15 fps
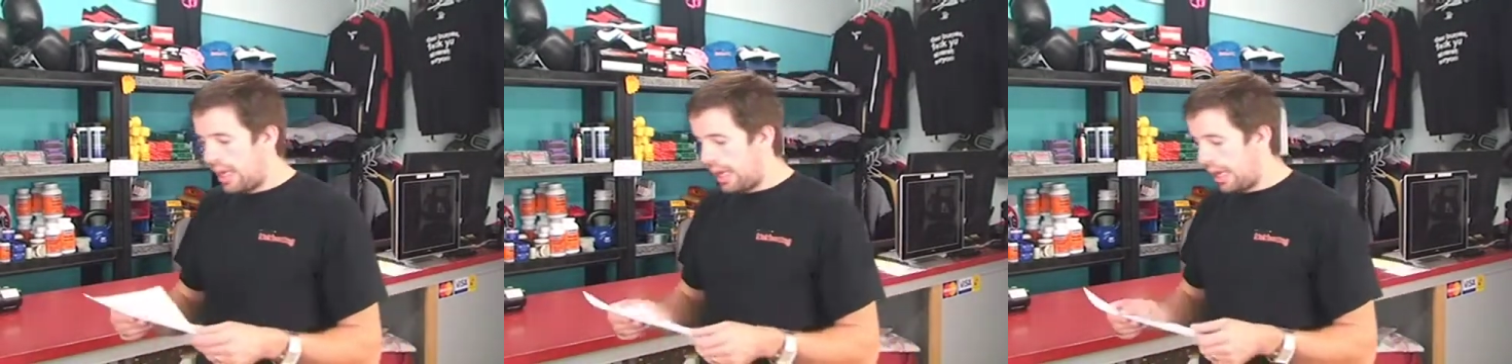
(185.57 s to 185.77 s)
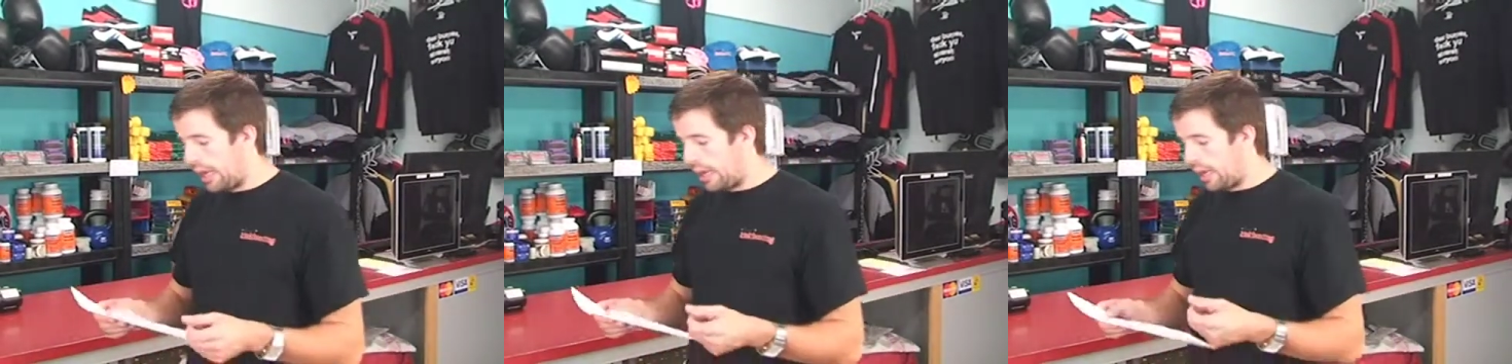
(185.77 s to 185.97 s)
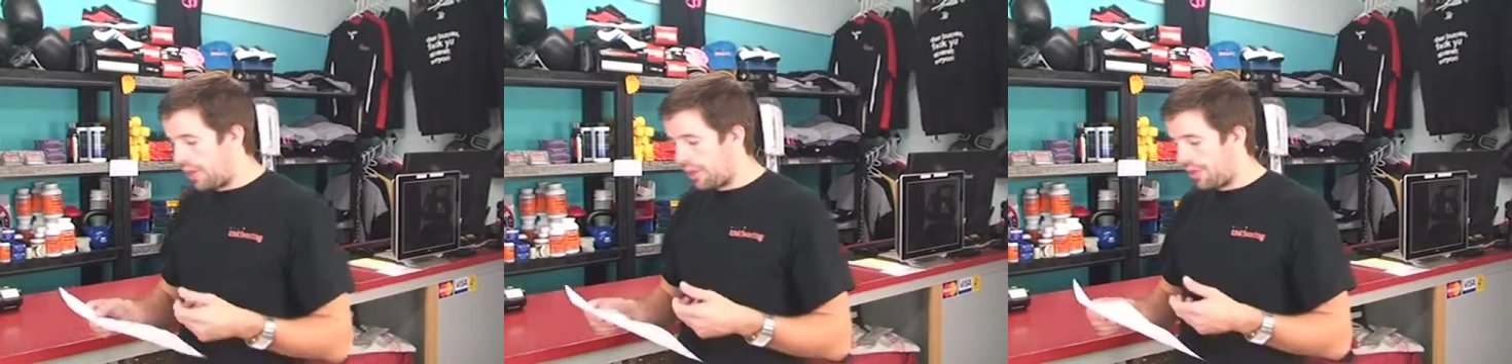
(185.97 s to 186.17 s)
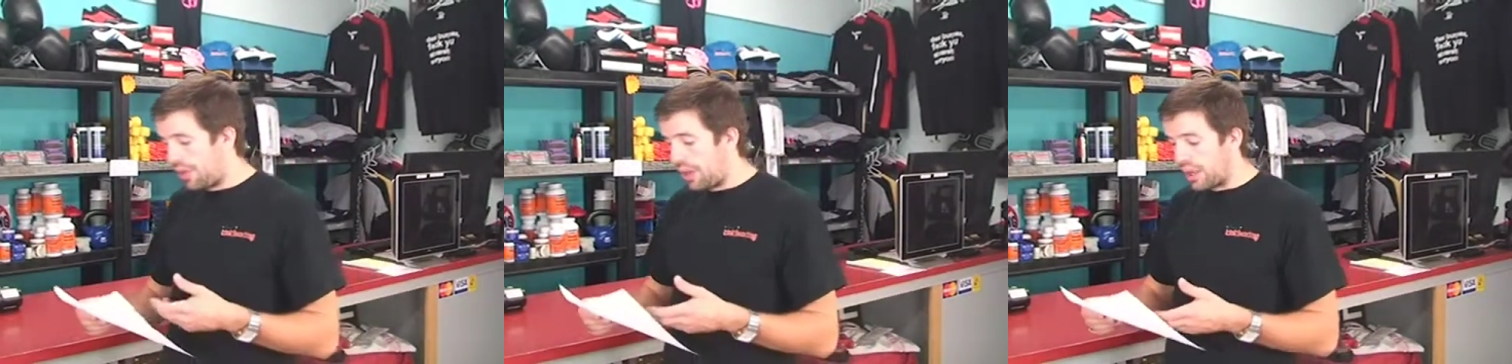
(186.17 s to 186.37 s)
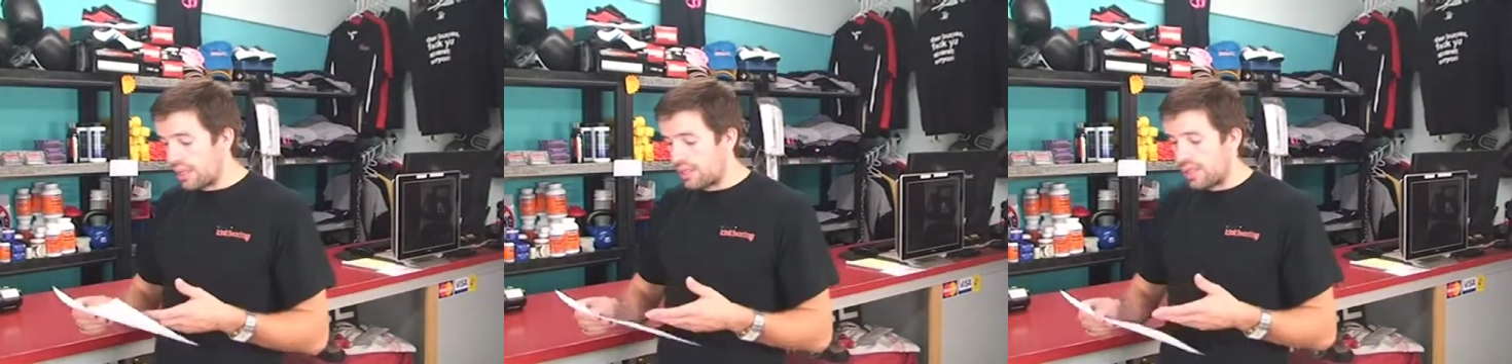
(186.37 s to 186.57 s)

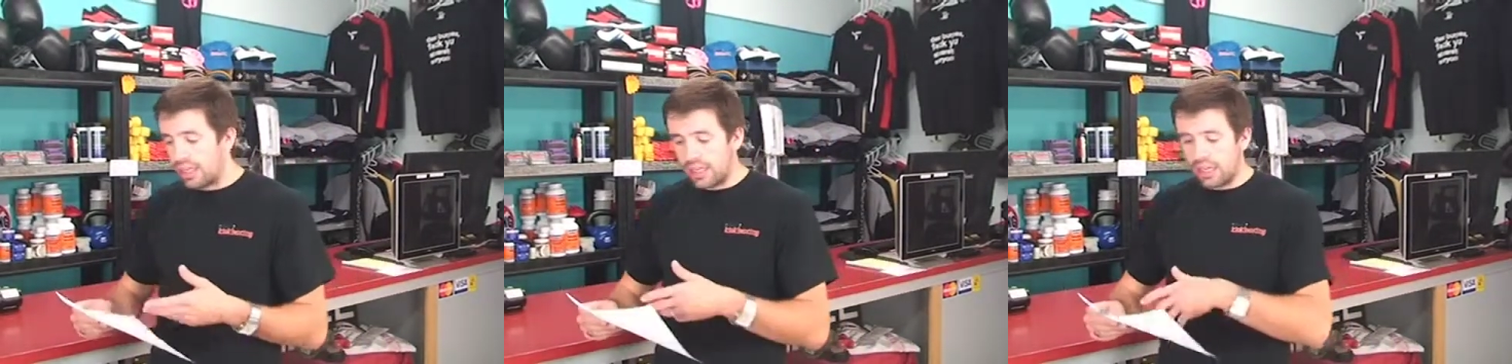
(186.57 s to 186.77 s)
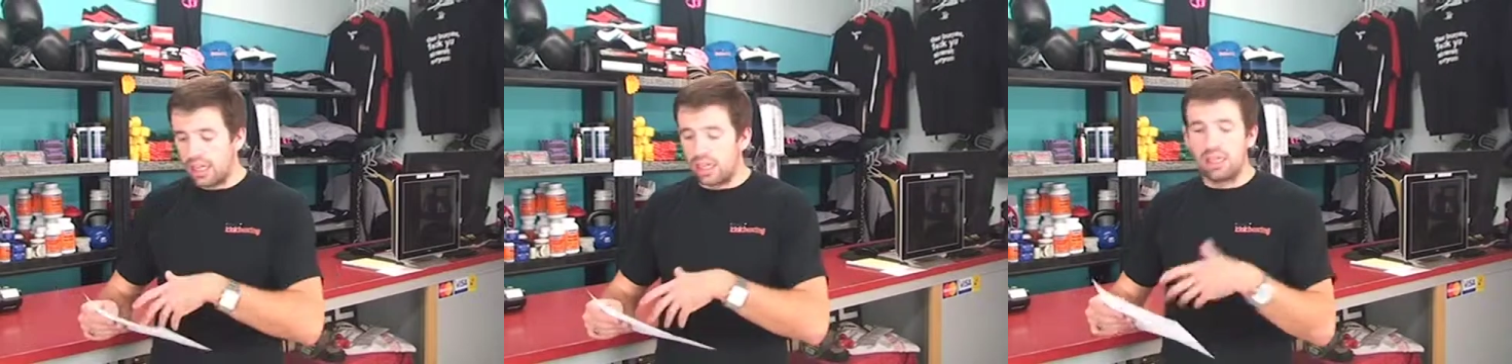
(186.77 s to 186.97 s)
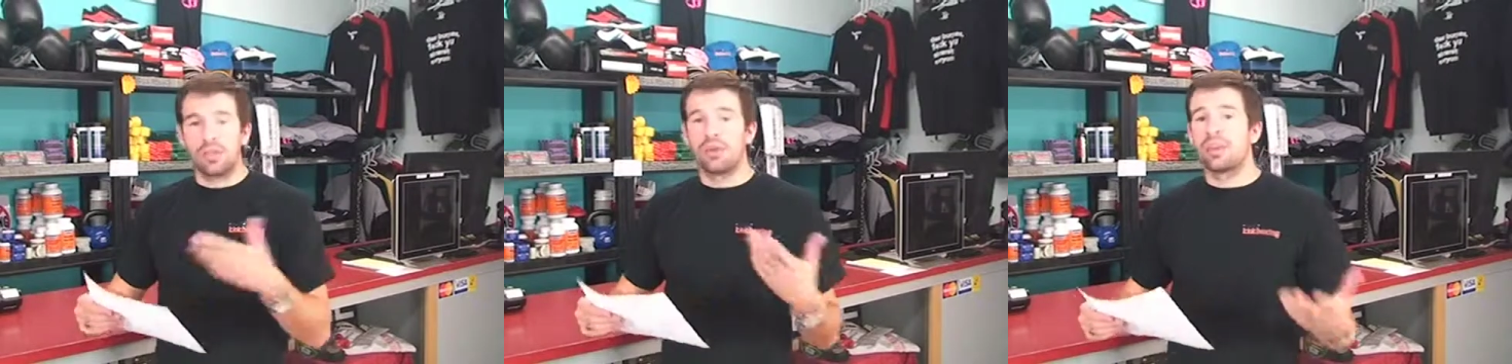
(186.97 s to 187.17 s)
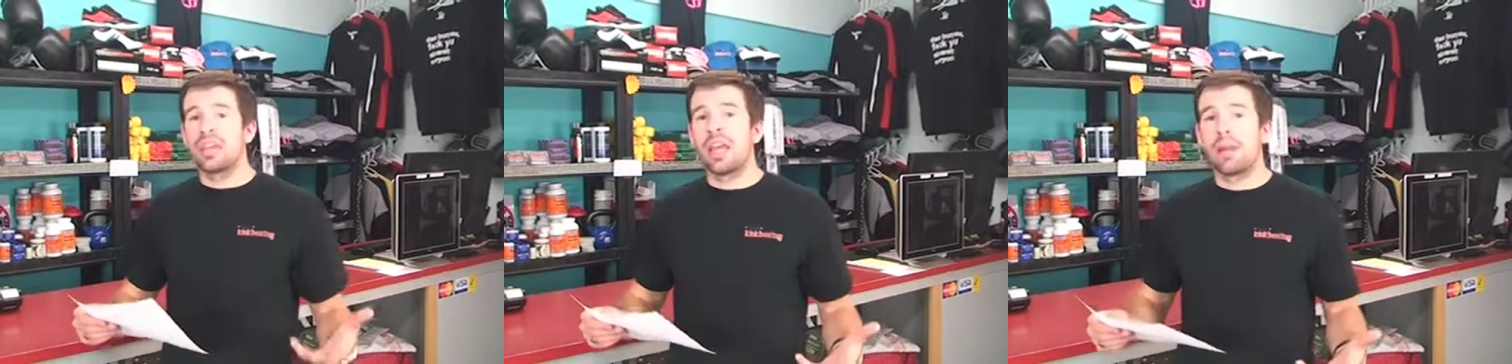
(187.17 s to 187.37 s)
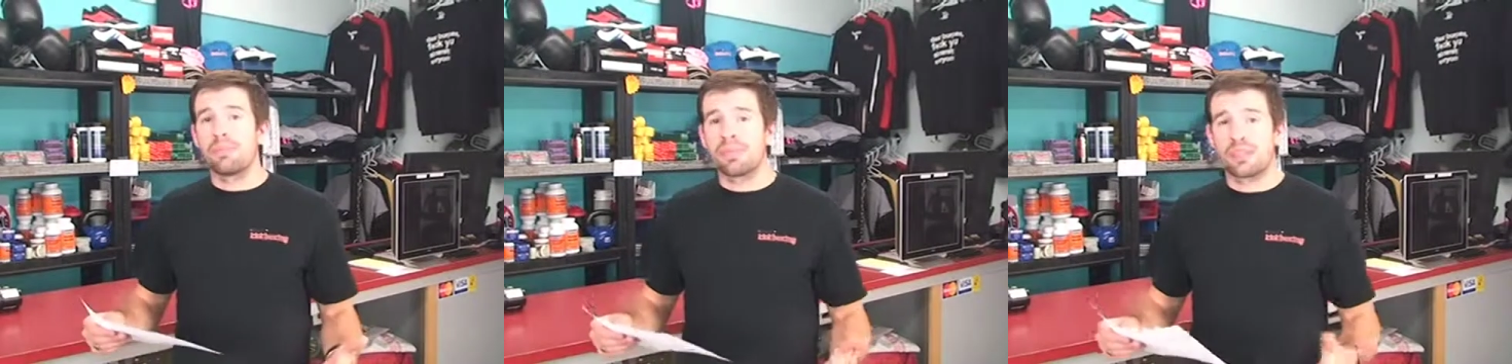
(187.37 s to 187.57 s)
things like little
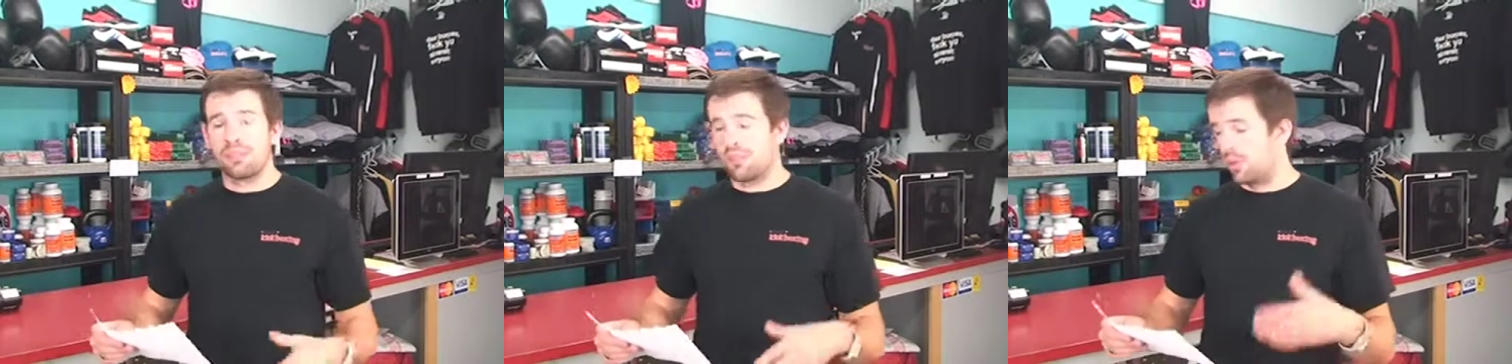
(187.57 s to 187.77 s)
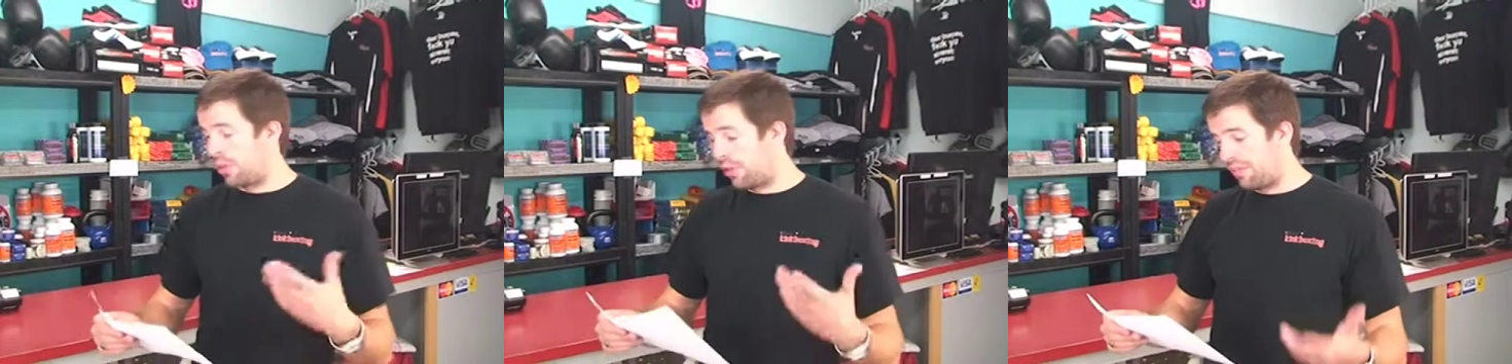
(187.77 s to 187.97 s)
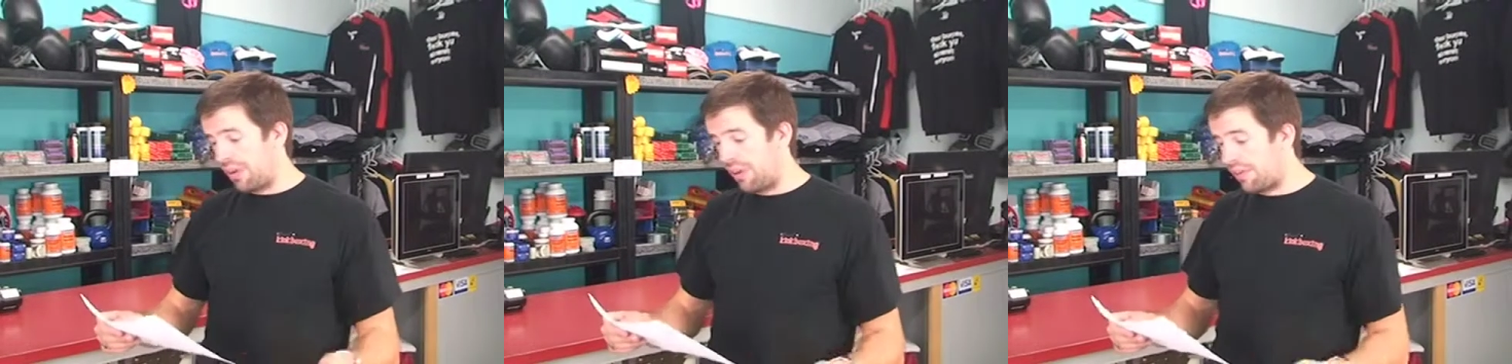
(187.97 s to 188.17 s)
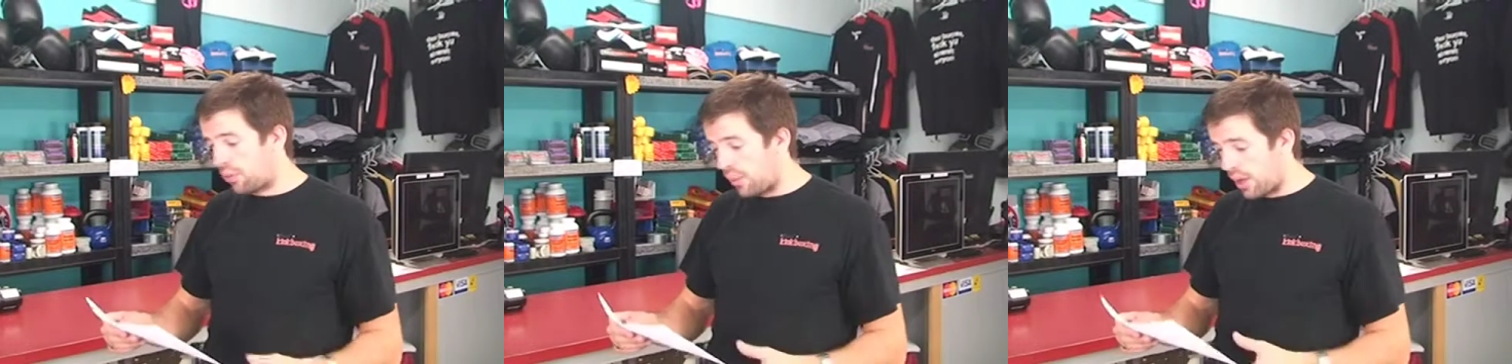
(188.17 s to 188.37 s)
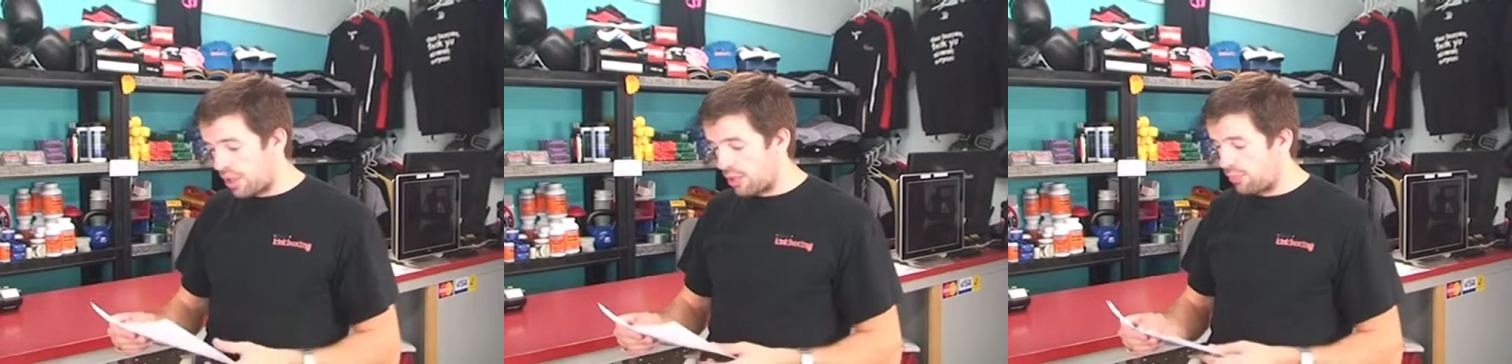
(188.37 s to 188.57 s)
tips, if you have any
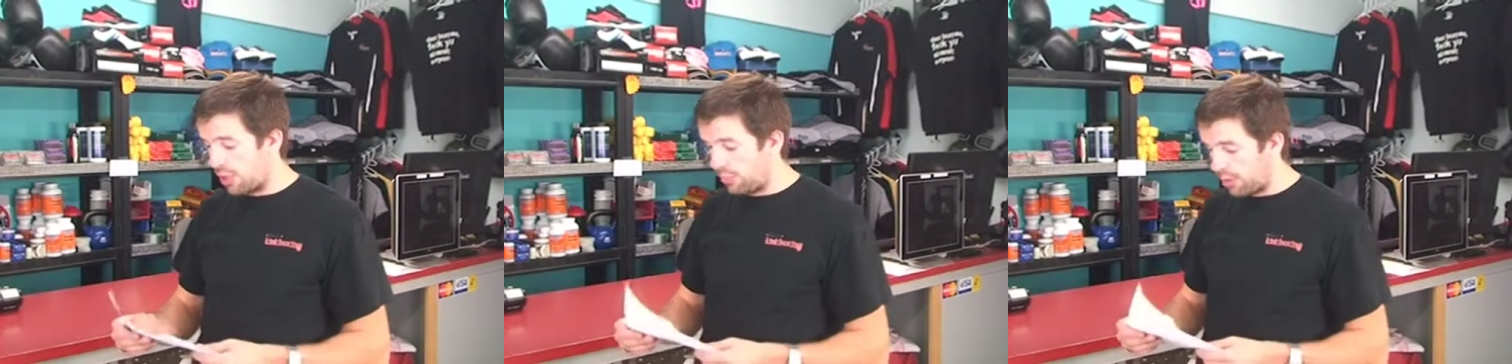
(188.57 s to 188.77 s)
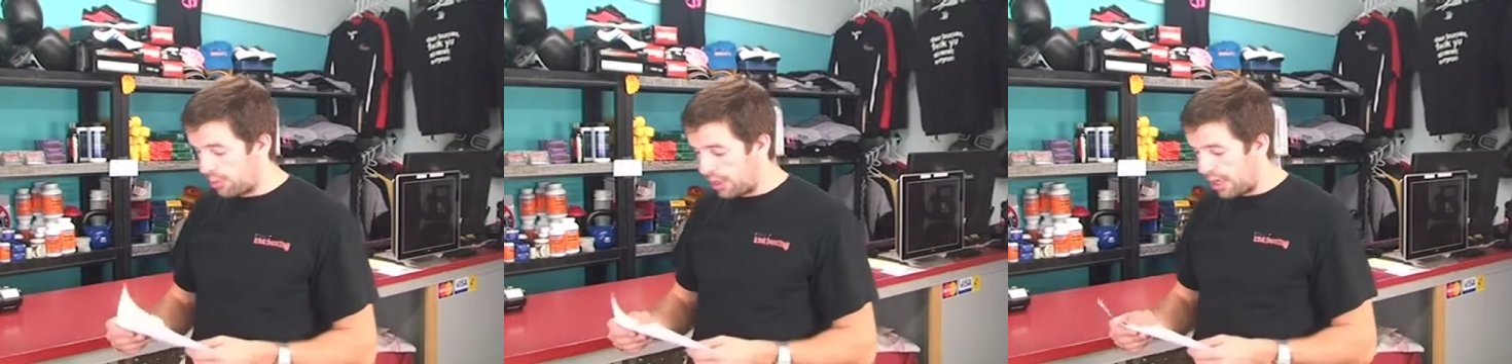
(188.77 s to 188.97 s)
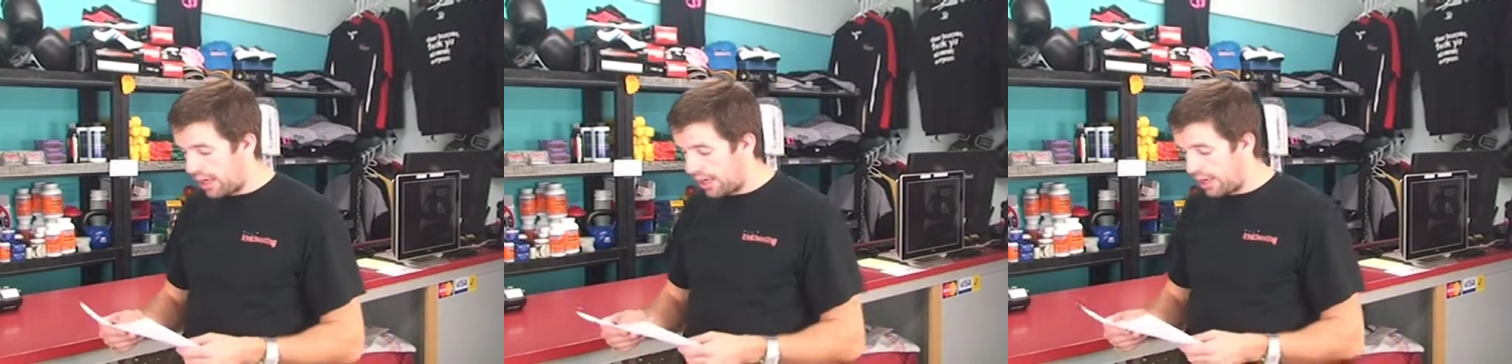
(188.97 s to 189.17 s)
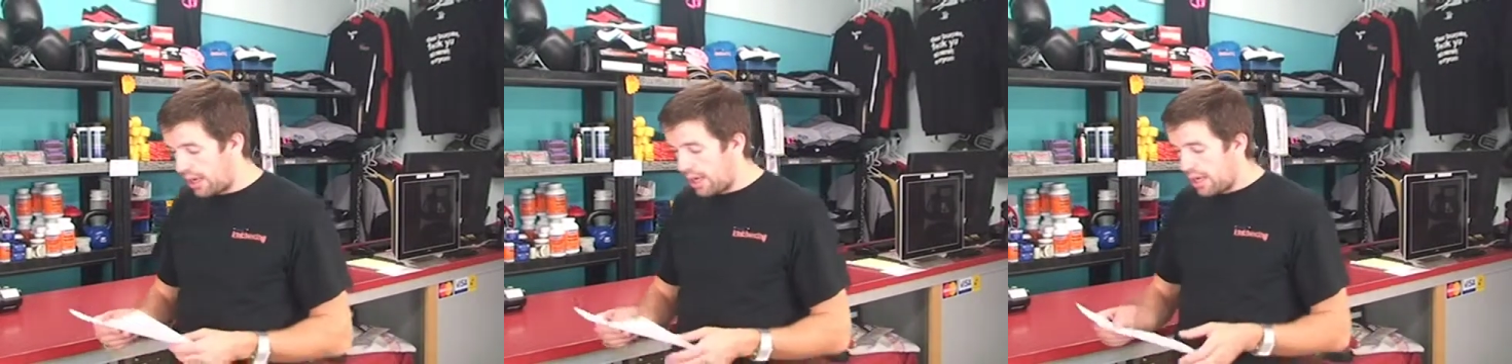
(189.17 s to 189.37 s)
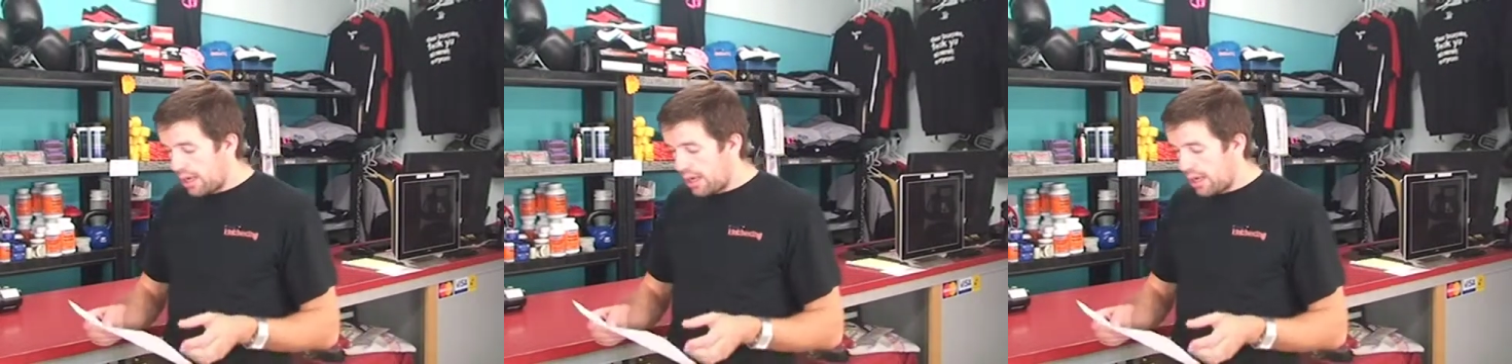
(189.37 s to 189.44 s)
questions, blah, blah, blah.